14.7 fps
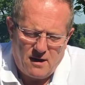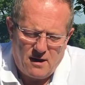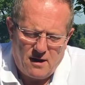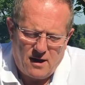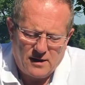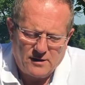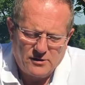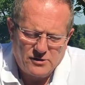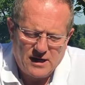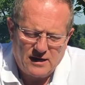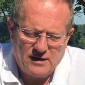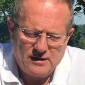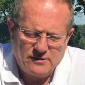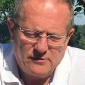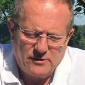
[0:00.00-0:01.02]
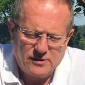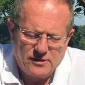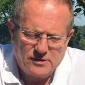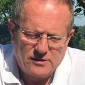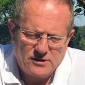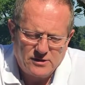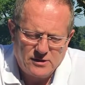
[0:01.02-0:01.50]
I can tell you
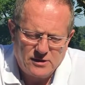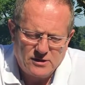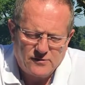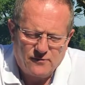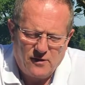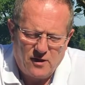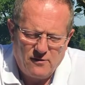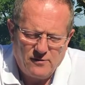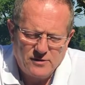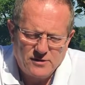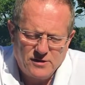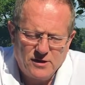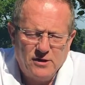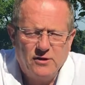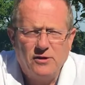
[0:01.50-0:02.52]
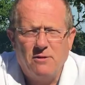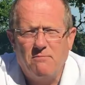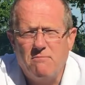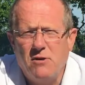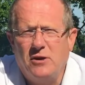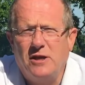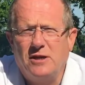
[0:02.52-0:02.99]
that as far as the
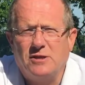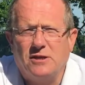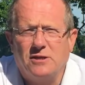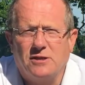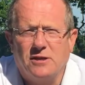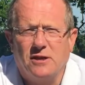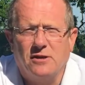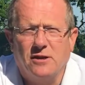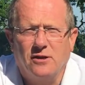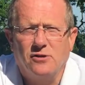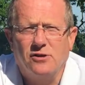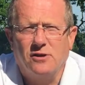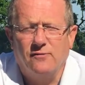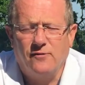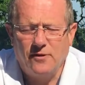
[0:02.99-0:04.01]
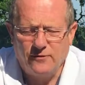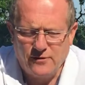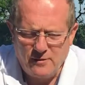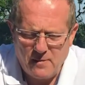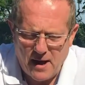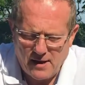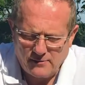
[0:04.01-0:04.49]
money is concerned, the
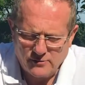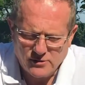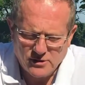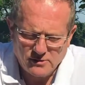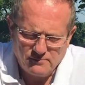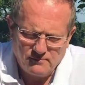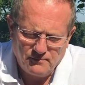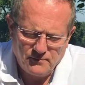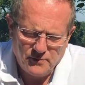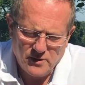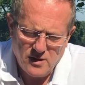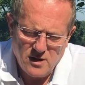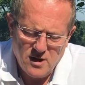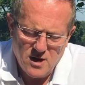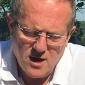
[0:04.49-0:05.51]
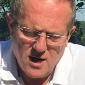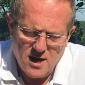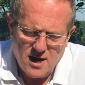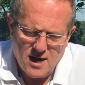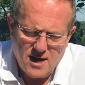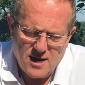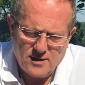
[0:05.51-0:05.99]
£150,
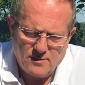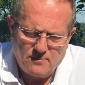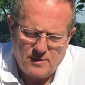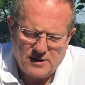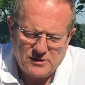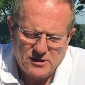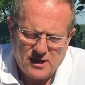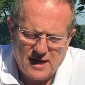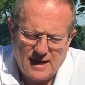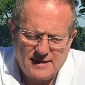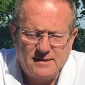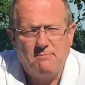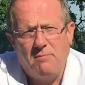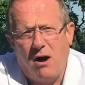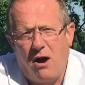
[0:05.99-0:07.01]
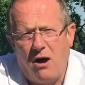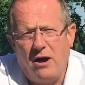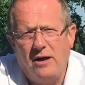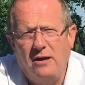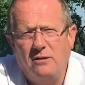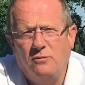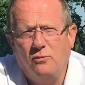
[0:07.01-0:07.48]
the bits I had to
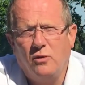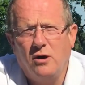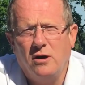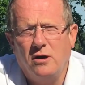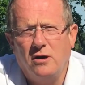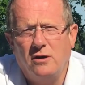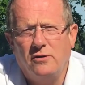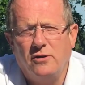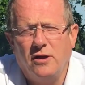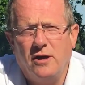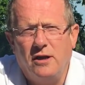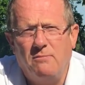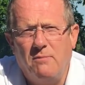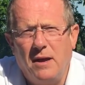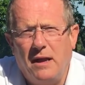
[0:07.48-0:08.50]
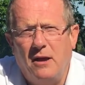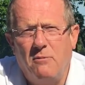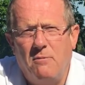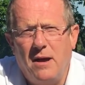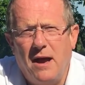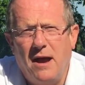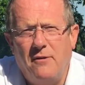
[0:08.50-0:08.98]
buy were the pillow
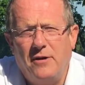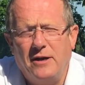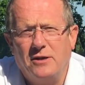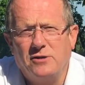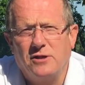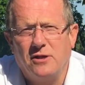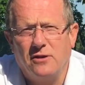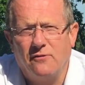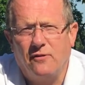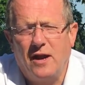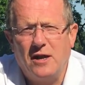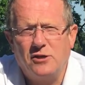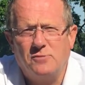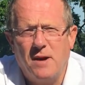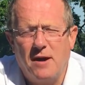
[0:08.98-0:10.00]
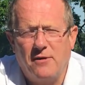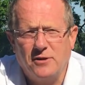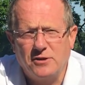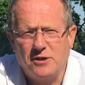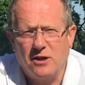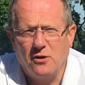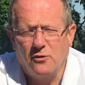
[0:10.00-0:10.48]
bearings and the flange
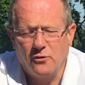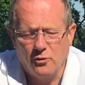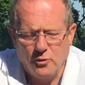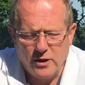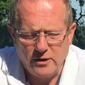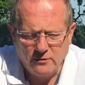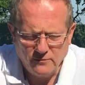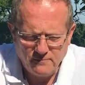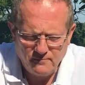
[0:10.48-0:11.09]
bearings to go on the wheel,